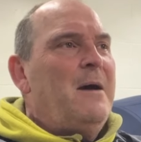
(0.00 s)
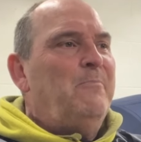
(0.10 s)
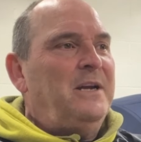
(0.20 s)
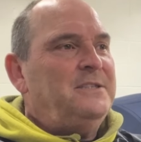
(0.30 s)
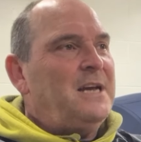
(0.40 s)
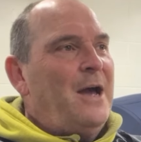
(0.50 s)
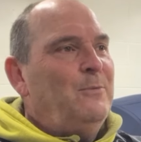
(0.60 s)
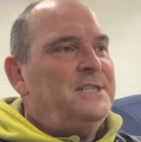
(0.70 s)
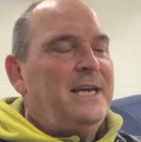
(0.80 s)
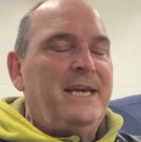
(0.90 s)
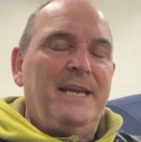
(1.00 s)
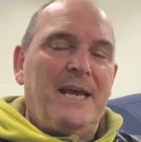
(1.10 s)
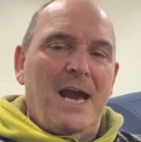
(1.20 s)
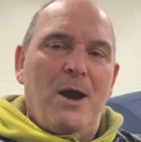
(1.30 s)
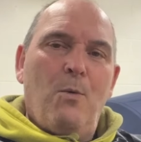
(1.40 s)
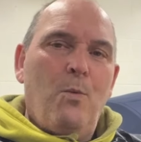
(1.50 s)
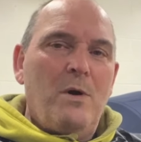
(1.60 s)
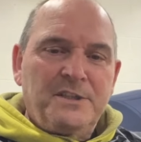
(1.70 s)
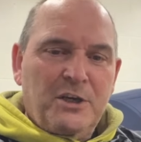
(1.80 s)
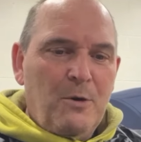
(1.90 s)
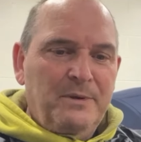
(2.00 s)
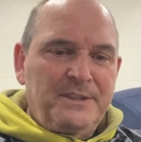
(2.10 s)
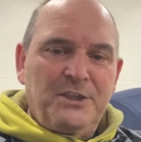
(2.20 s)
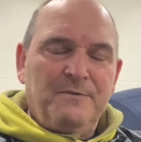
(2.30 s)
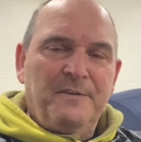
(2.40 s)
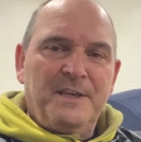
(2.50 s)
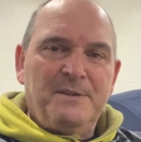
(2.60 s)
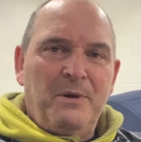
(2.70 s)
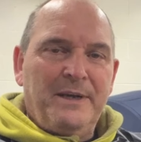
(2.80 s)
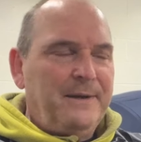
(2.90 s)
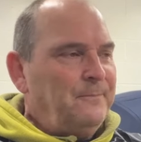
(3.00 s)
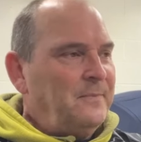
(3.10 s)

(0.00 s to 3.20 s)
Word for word: But I was thinking, uh, what's the competition for this bike?